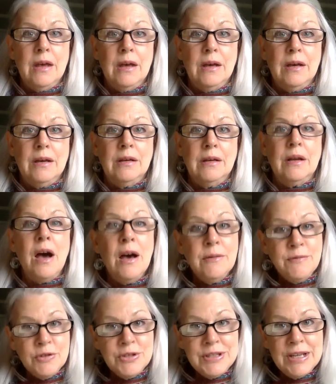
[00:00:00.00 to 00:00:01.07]
a
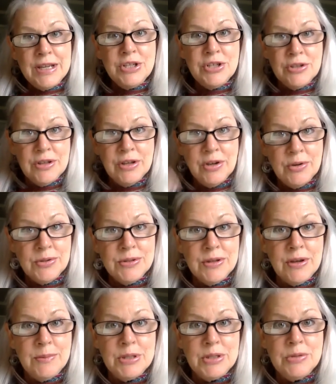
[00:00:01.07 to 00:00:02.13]
conversation that goes
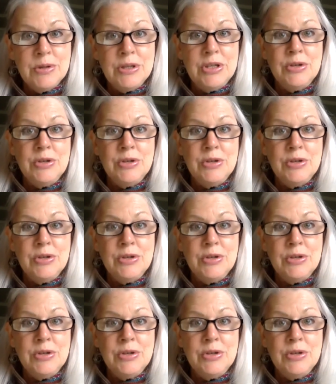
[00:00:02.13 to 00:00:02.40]
on between